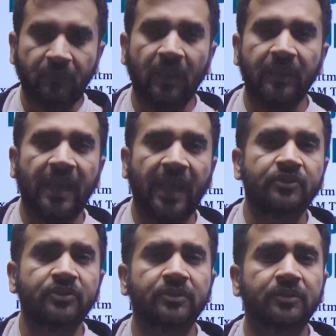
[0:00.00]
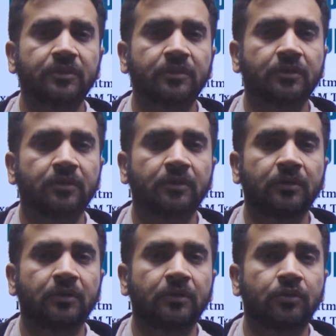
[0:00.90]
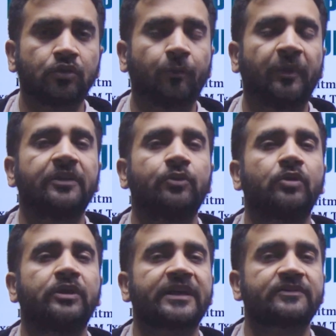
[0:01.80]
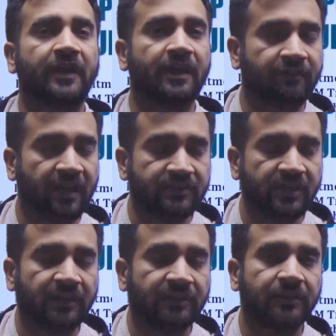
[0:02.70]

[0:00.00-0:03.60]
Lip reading: cash. You're paying toll tax via FASTag.